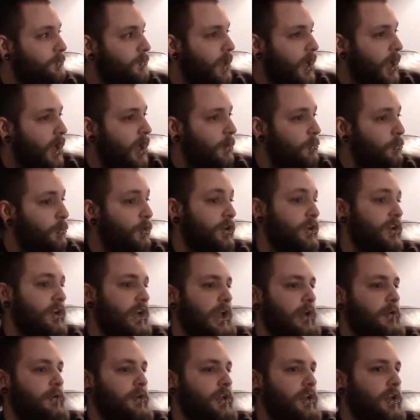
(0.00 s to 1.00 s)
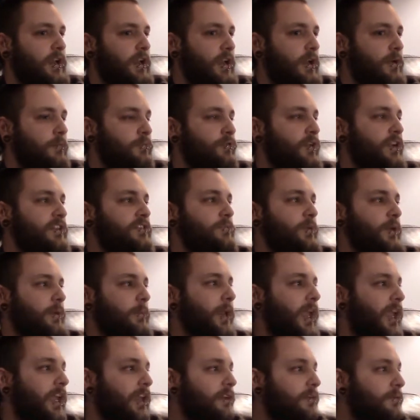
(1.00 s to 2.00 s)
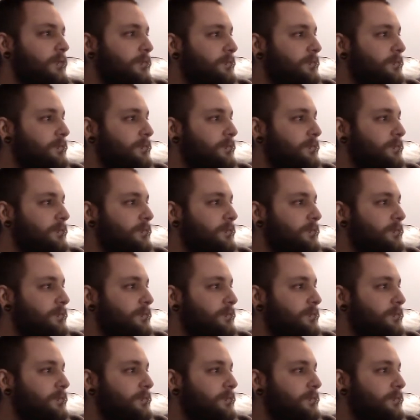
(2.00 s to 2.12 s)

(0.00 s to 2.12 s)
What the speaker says: I'm working out in Brunswick, Maine.